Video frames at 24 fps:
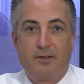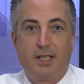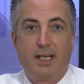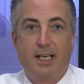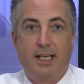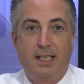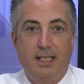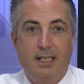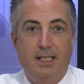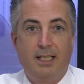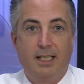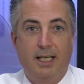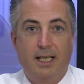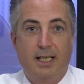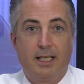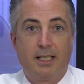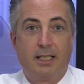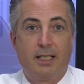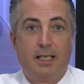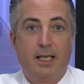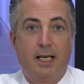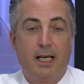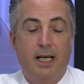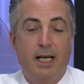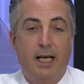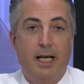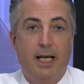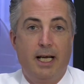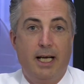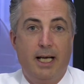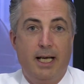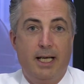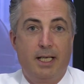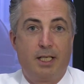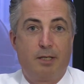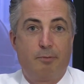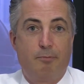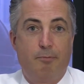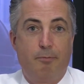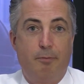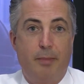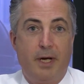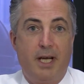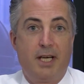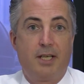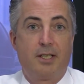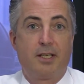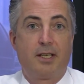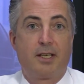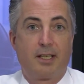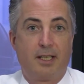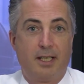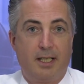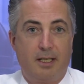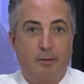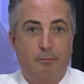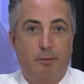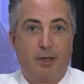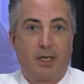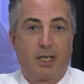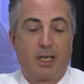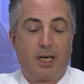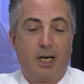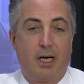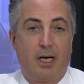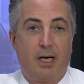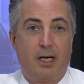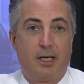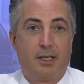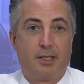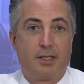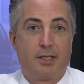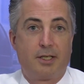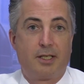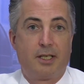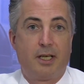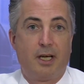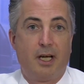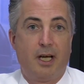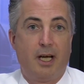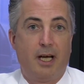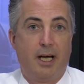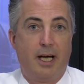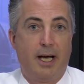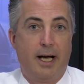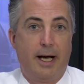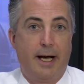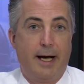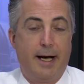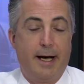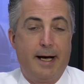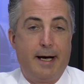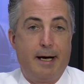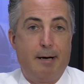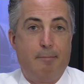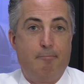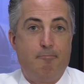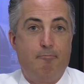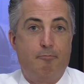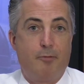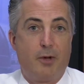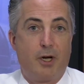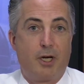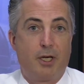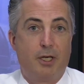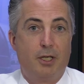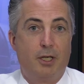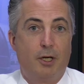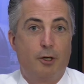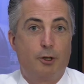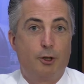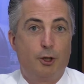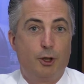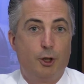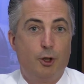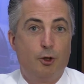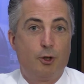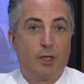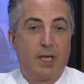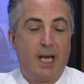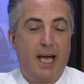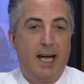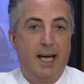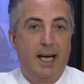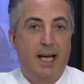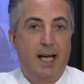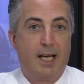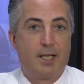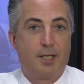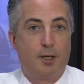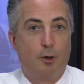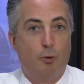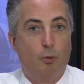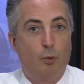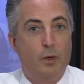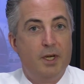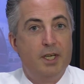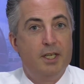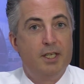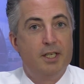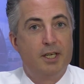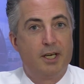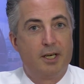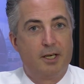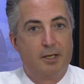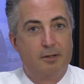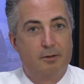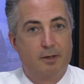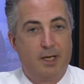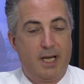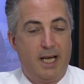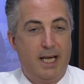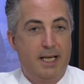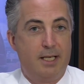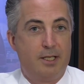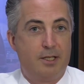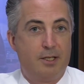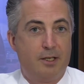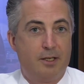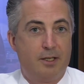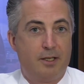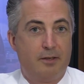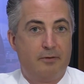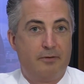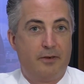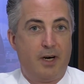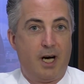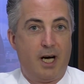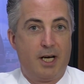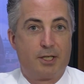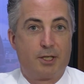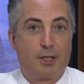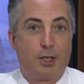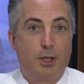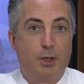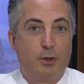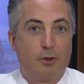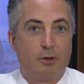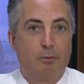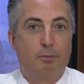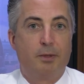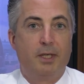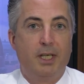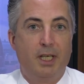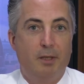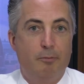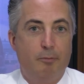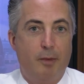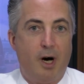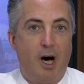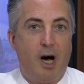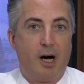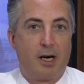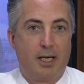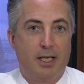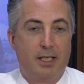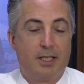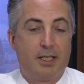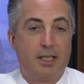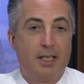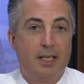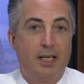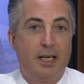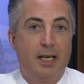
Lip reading: to India, it's basically because UK as a window into the vast European market